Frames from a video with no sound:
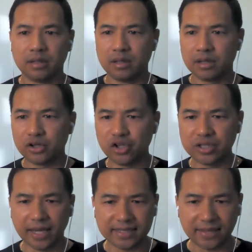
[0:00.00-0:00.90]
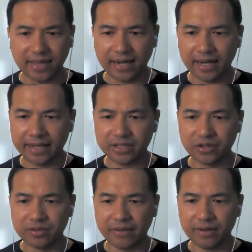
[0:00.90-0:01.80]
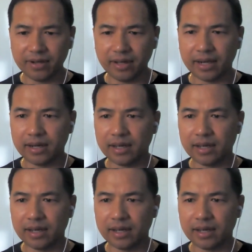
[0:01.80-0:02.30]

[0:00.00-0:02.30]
Could you test out that link to David and